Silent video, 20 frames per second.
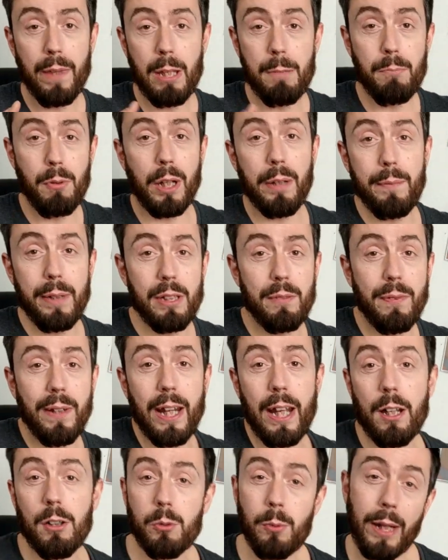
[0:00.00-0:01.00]
In previous
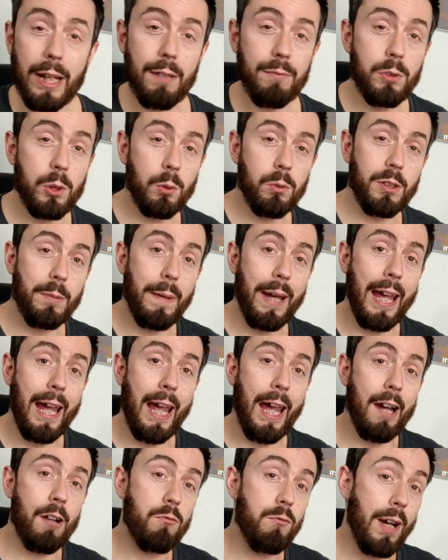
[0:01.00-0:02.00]
videos, we have talked about
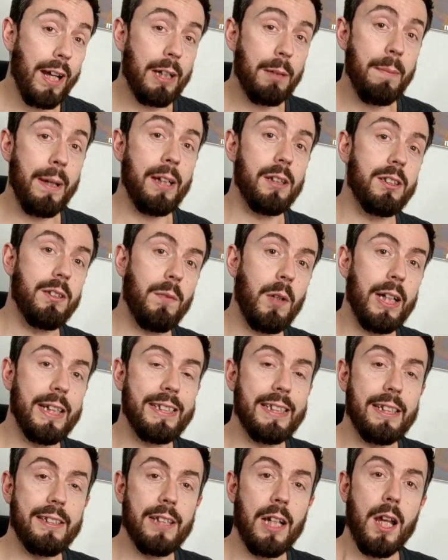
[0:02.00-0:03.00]
how rack mount
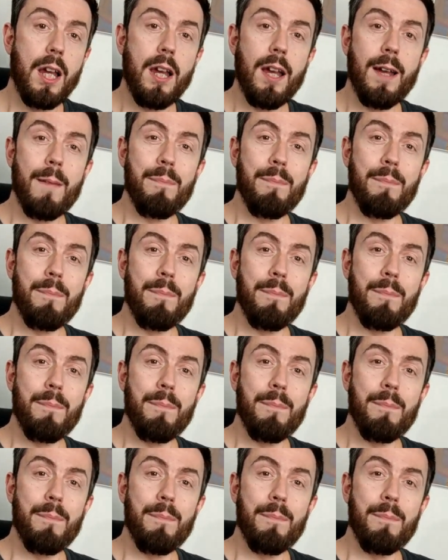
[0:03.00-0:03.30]
devices